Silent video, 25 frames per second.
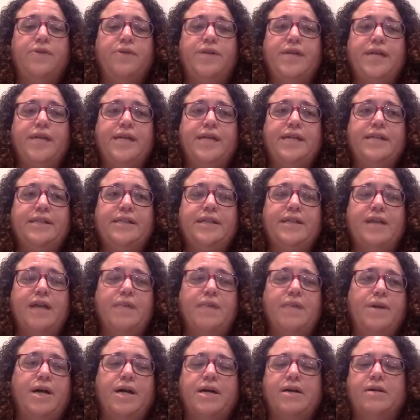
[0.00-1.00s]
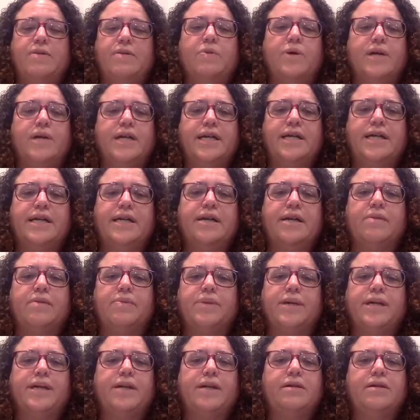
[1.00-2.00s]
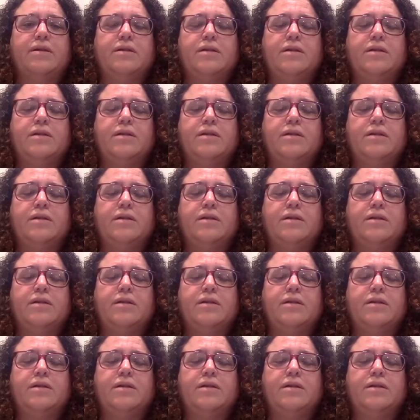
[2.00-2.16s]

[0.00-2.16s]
days I'm not going to want to get out of bed.